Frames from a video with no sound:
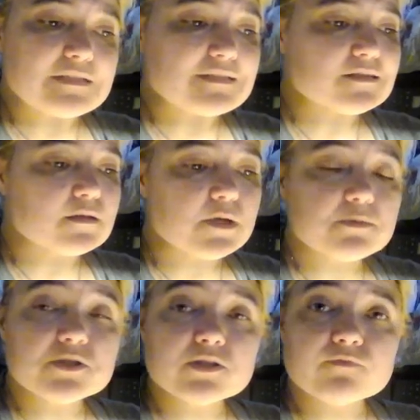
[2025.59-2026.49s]

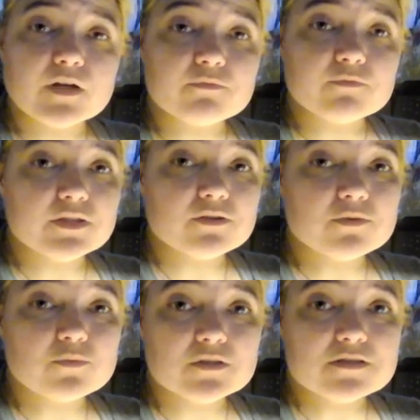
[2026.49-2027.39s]
Sometimes you can find really
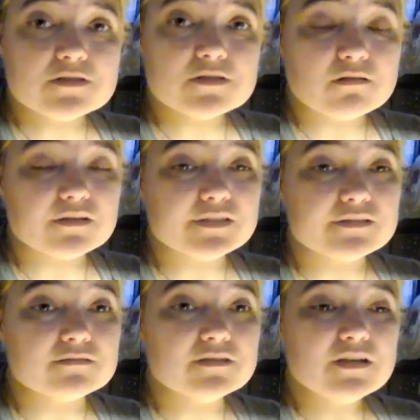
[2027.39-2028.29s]
good ones
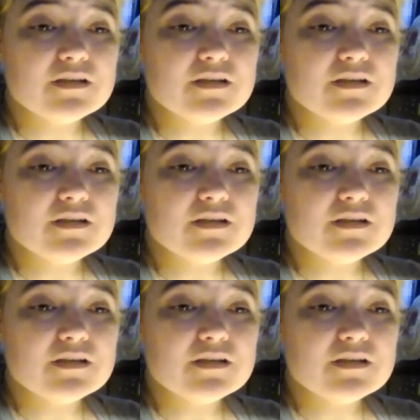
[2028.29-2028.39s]
on